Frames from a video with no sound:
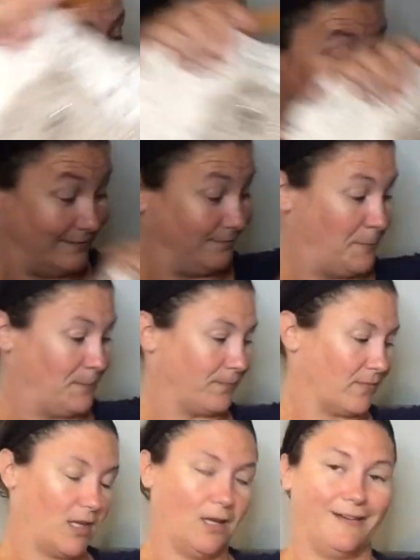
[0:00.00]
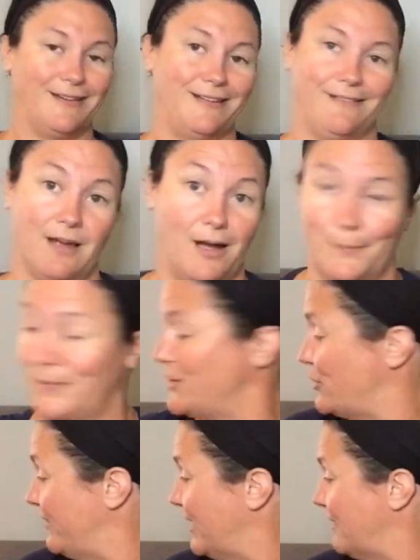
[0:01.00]
again, comp
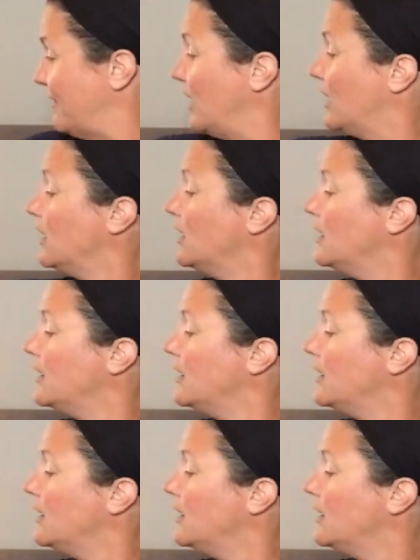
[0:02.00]
much of anything.